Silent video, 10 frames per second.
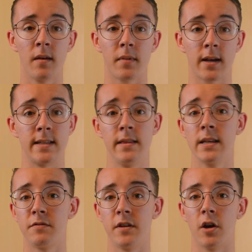Because in
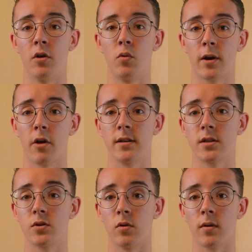this video we're going to
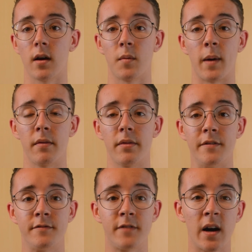talk about the
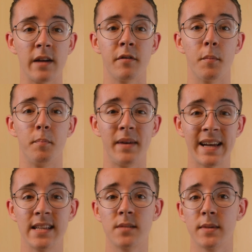5
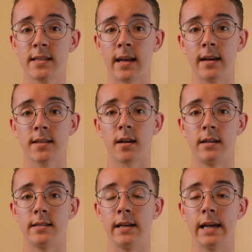biggest mistakes I
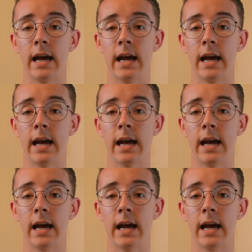see